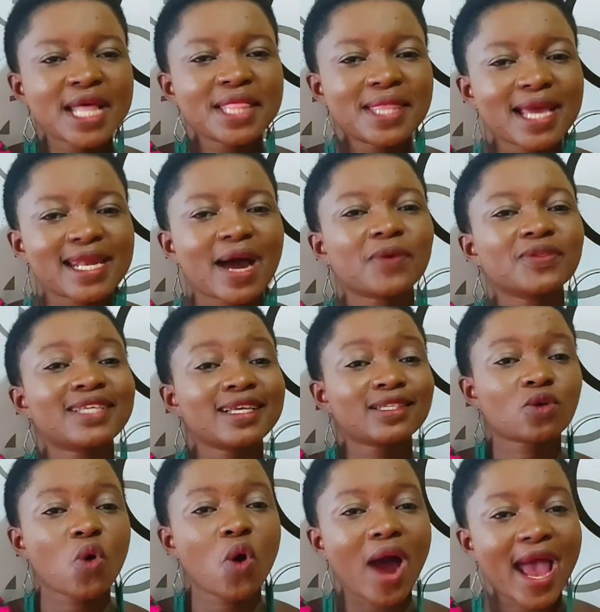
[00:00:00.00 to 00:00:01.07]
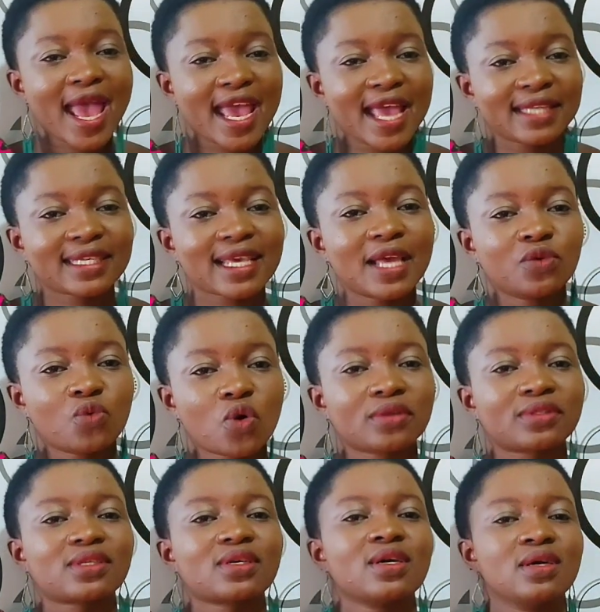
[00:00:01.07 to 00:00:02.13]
then i'll just go ahead and what